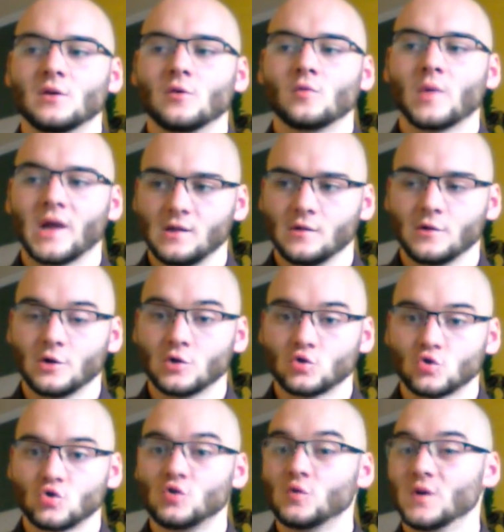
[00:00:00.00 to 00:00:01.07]
regular
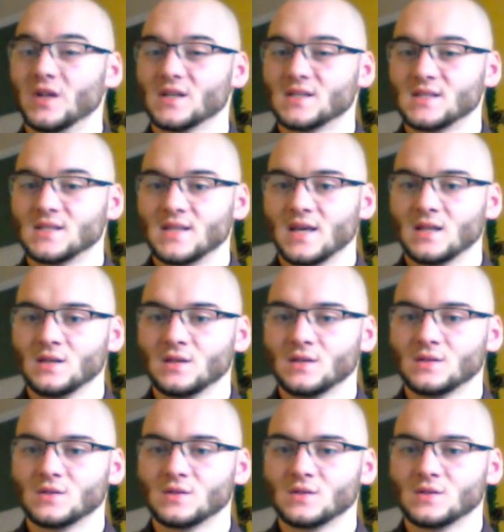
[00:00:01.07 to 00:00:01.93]
to an extent.